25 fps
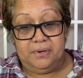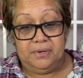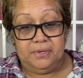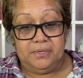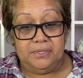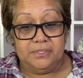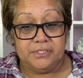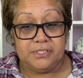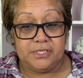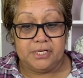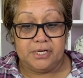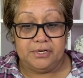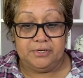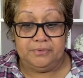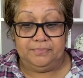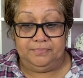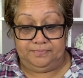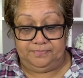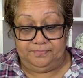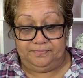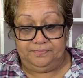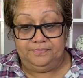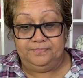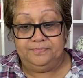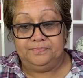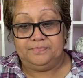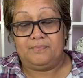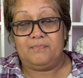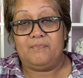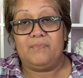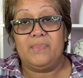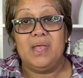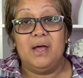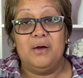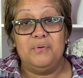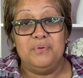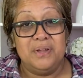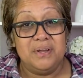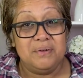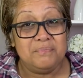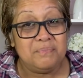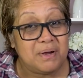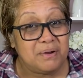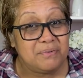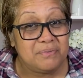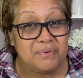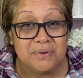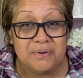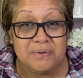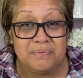So, I went in my
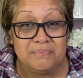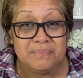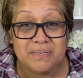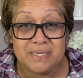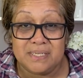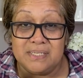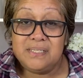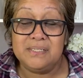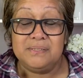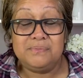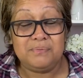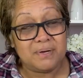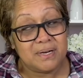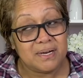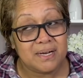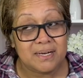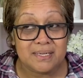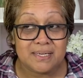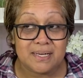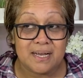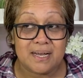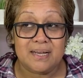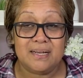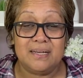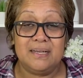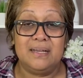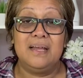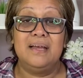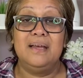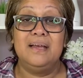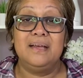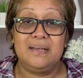room. This is what I done.